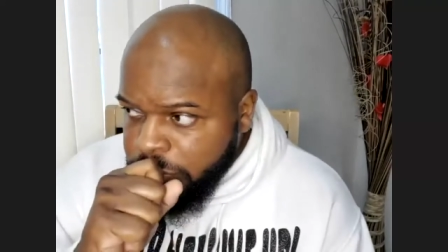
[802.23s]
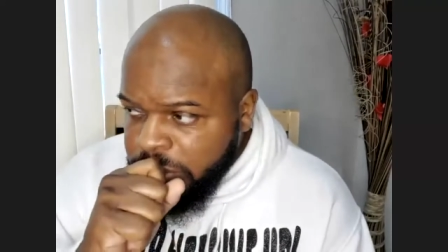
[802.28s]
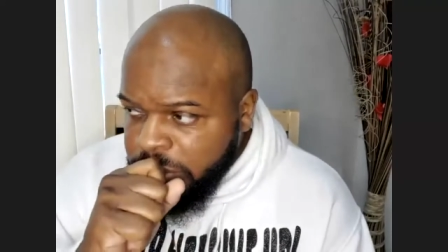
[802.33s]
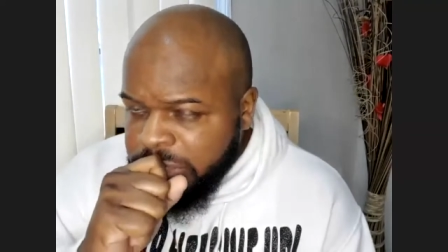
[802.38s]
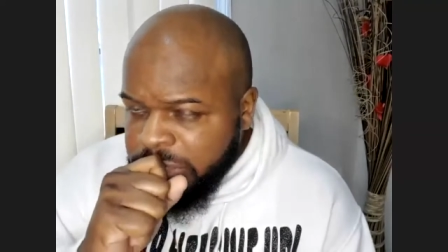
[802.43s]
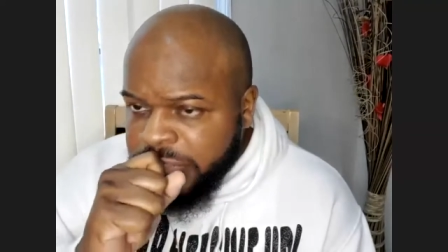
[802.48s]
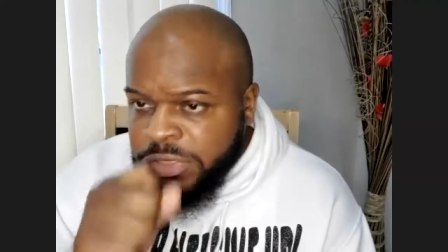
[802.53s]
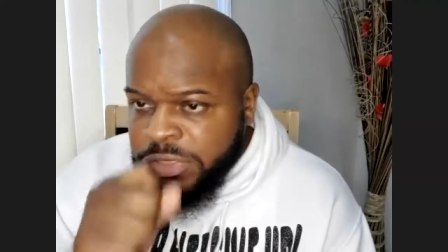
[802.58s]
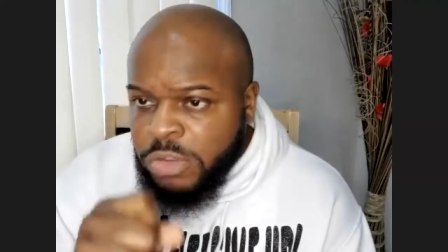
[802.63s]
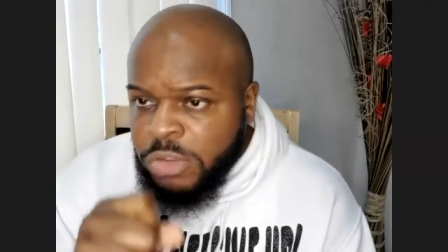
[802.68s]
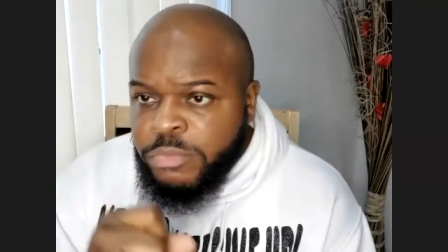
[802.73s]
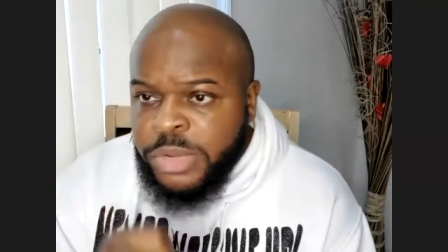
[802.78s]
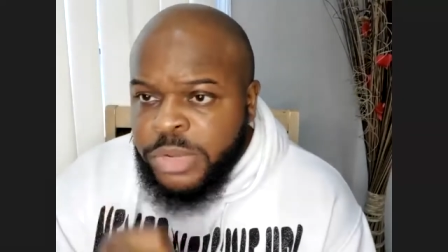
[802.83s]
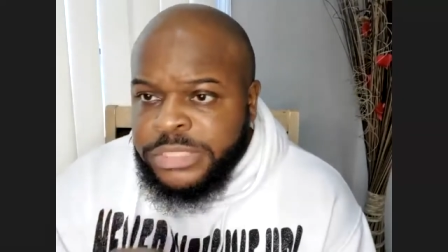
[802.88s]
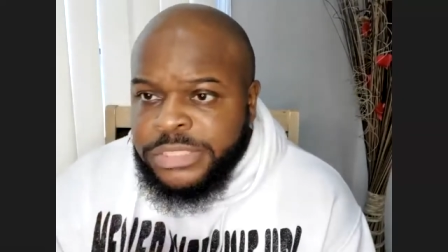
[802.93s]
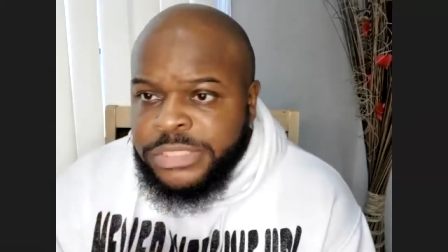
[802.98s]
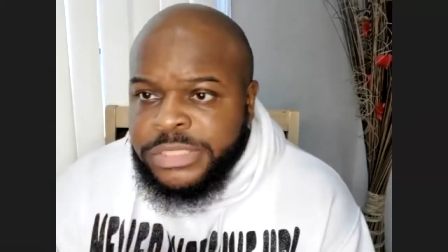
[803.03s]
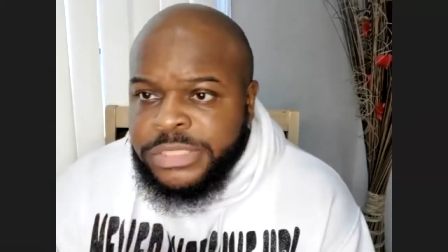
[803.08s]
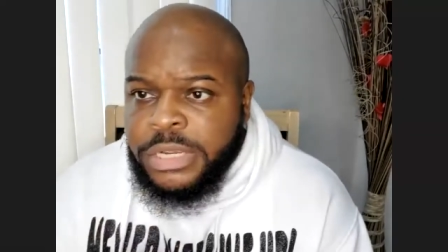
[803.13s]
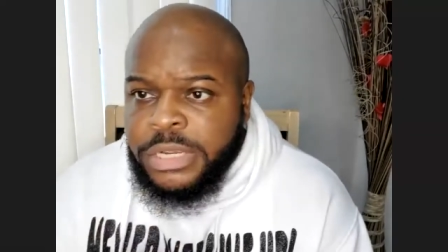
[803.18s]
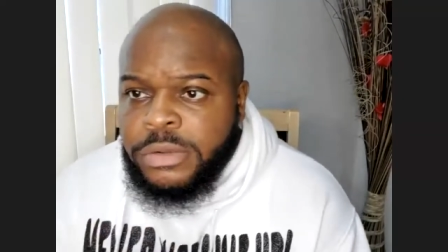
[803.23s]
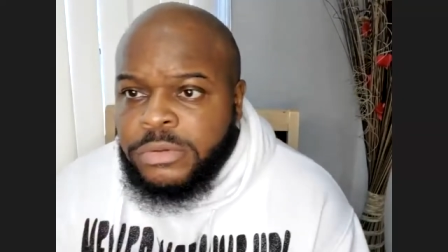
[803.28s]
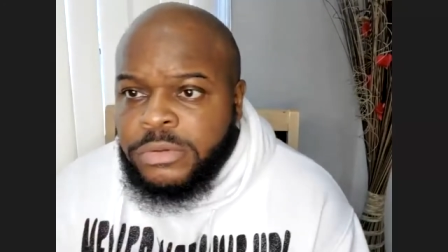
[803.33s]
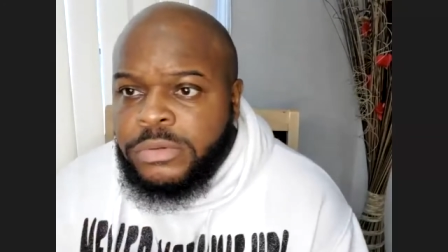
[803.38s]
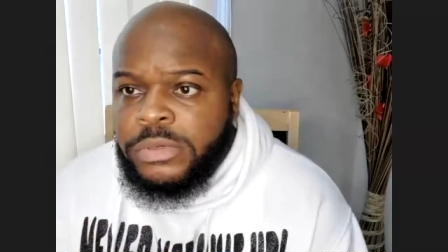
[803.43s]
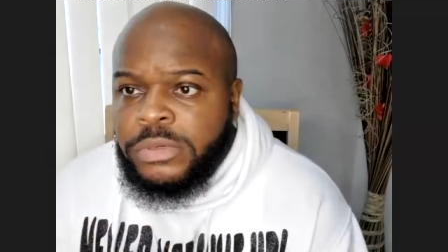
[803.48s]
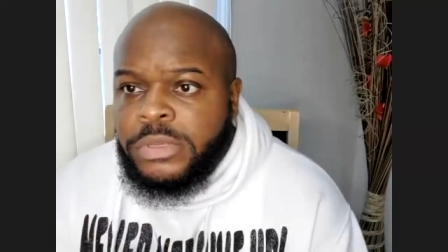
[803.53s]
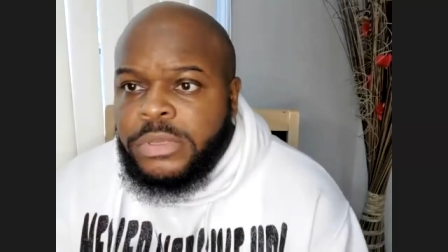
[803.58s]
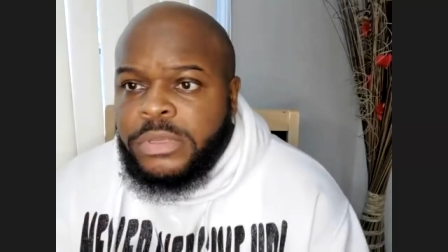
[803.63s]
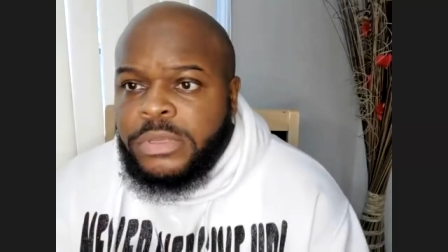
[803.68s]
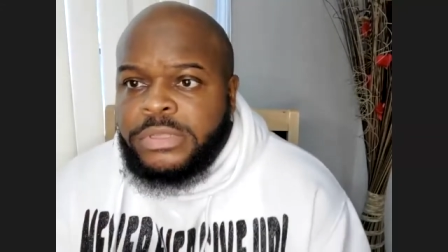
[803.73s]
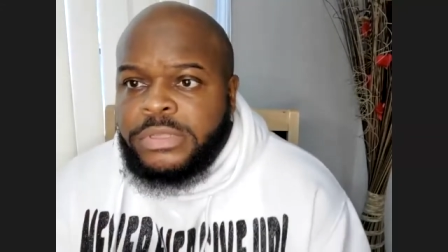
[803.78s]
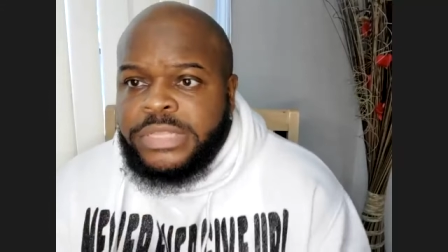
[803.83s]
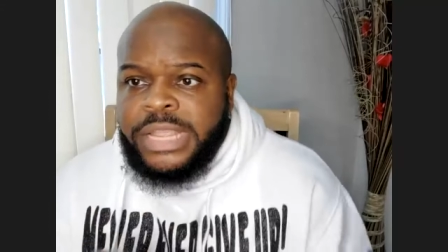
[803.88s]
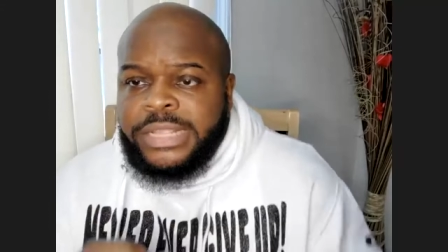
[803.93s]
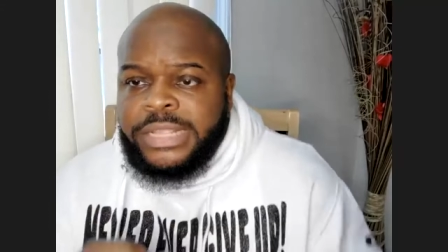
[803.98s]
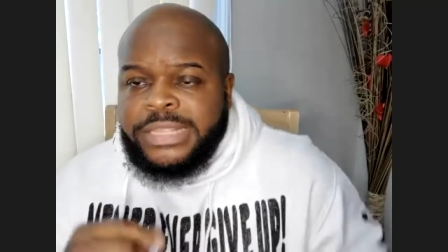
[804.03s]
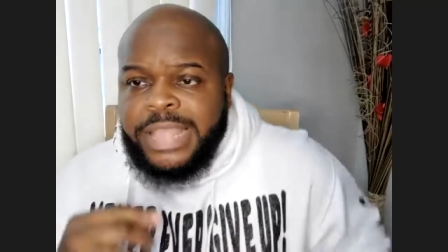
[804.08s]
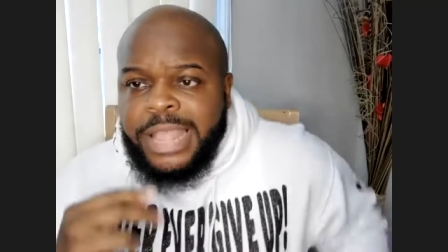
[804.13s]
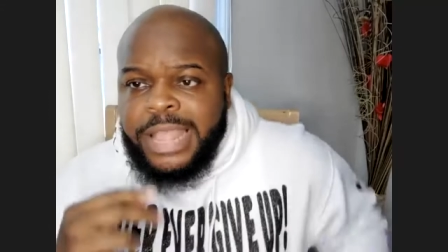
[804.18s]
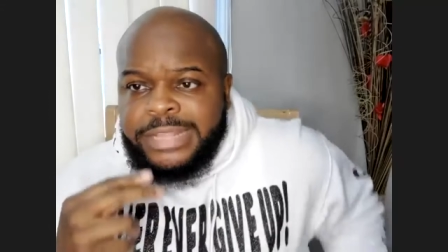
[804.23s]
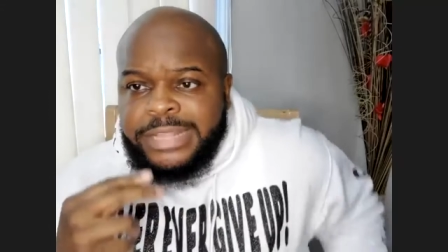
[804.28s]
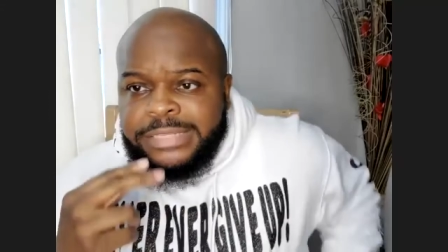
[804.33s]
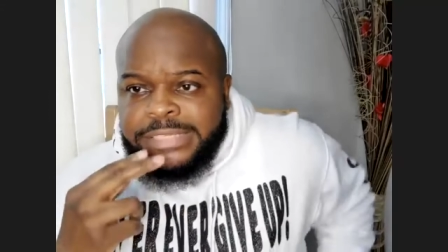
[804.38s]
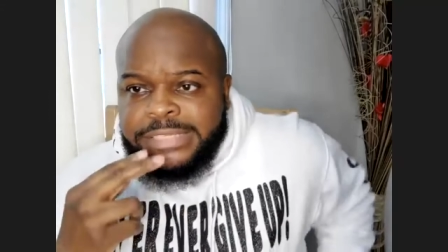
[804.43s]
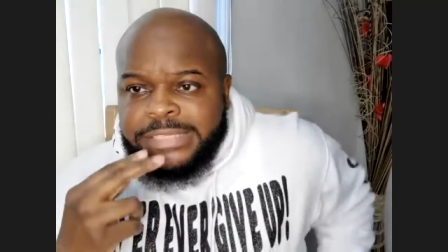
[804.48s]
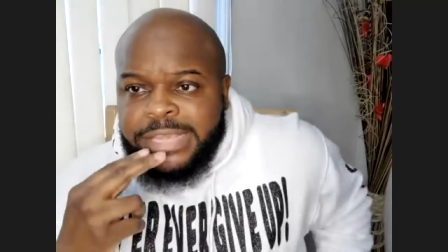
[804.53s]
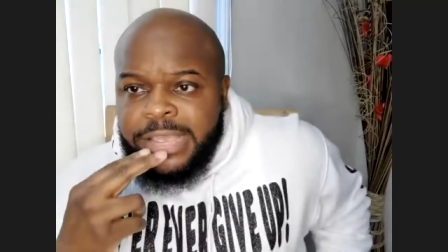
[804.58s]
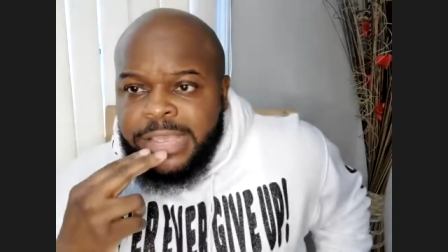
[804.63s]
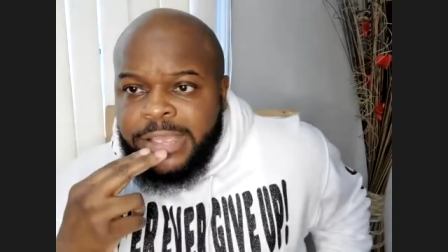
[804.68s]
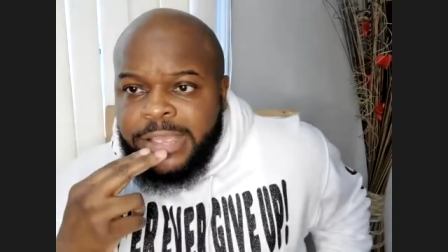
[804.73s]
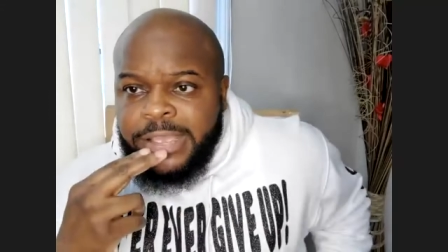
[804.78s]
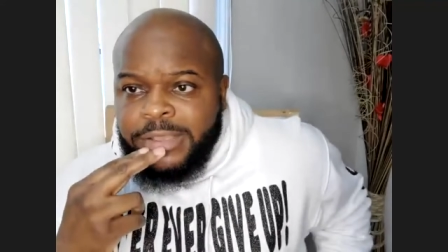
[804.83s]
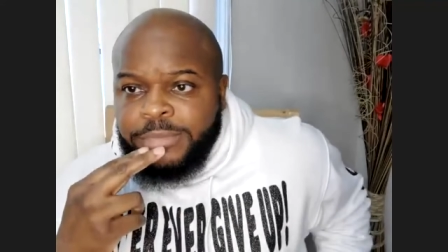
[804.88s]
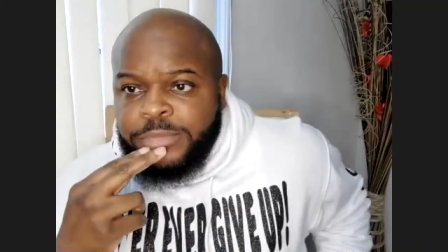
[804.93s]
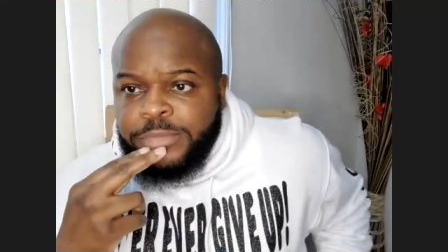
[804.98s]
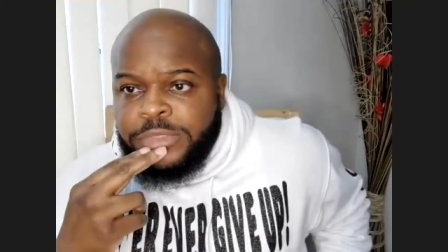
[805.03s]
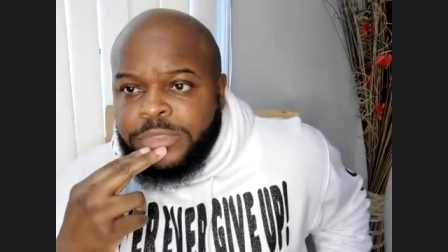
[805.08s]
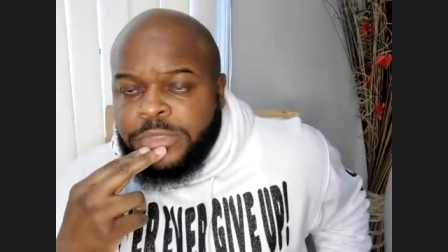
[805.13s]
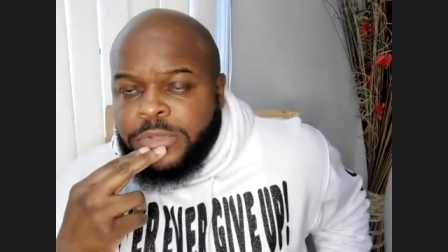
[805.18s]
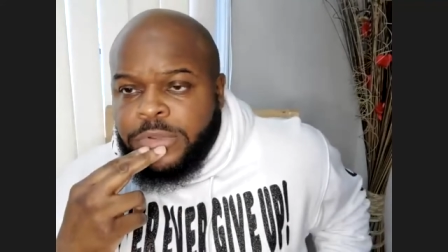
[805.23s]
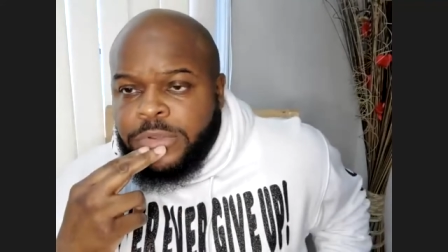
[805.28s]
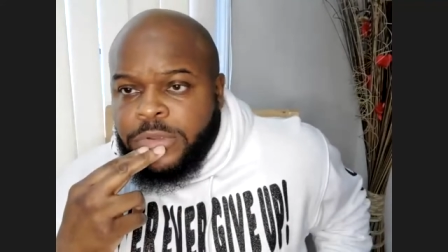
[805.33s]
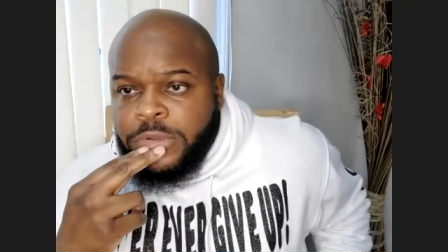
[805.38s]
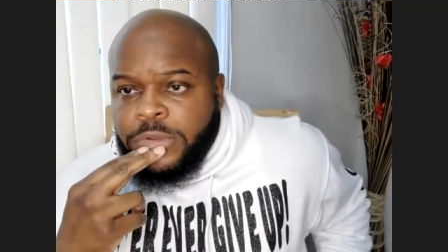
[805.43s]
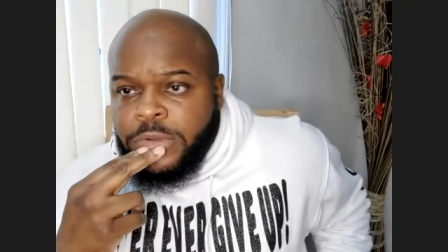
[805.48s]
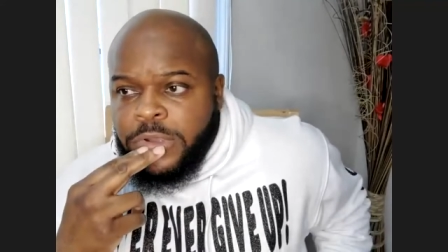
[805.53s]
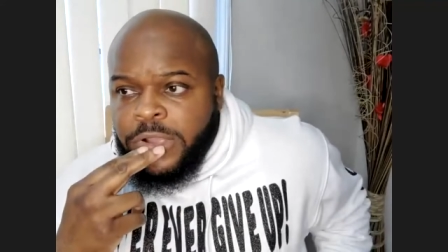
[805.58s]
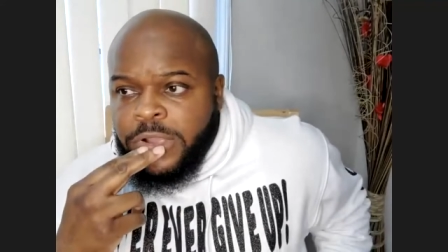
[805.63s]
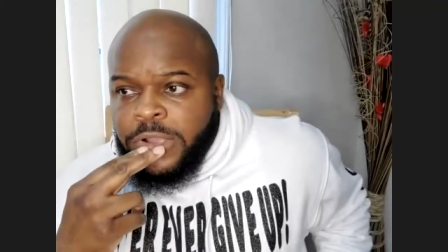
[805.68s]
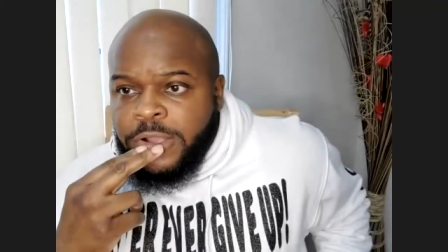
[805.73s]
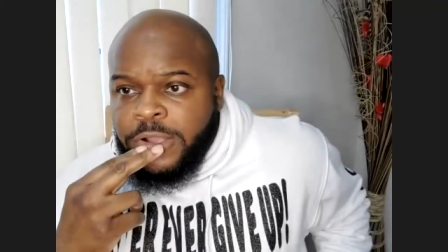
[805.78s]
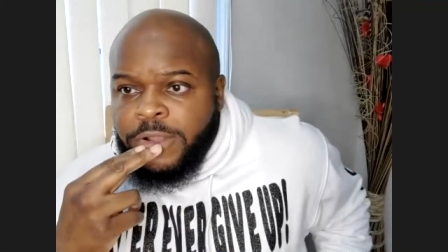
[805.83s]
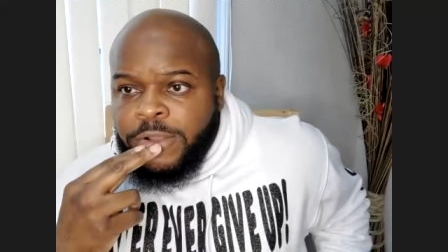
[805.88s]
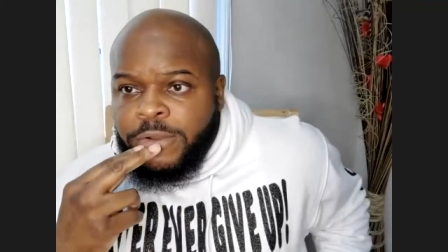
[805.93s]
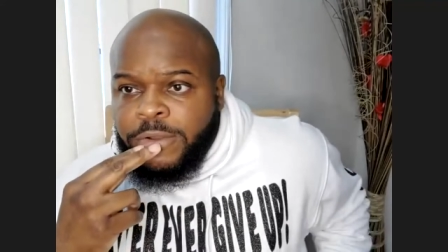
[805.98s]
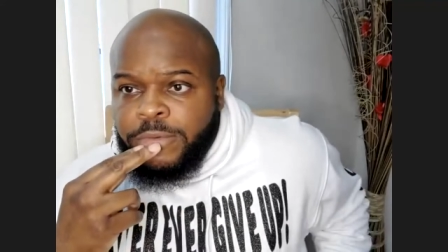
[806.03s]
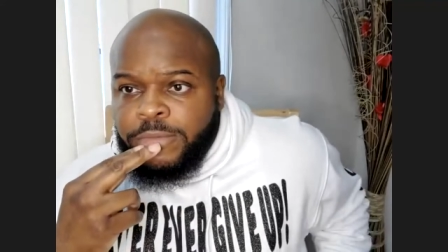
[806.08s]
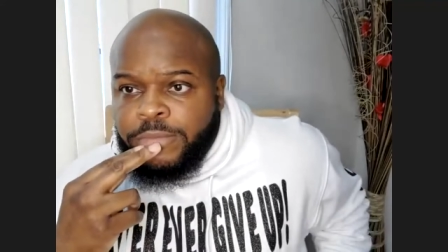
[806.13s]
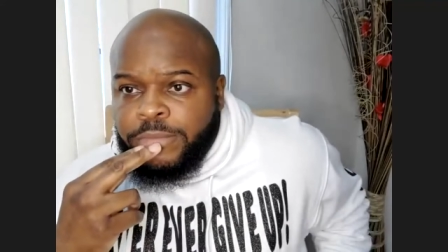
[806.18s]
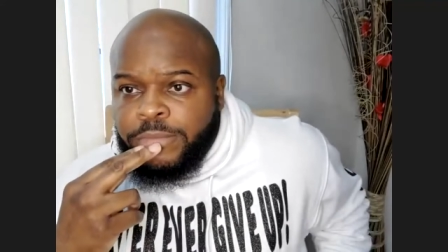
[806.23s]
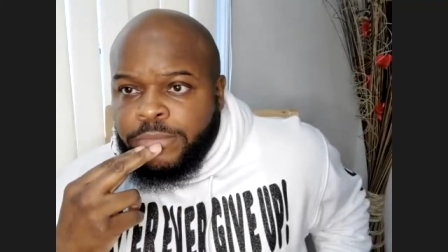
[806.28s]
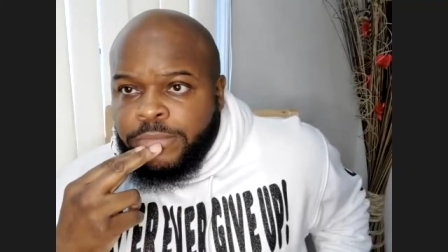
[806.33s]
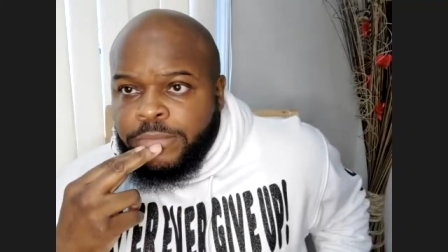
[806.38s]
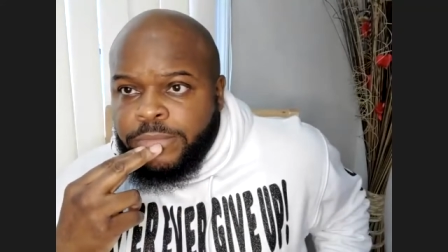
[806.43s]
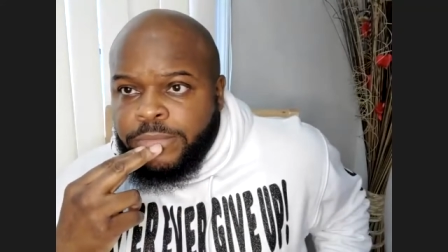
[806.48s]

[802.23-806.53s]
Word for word: And so much so that a lot of times, um,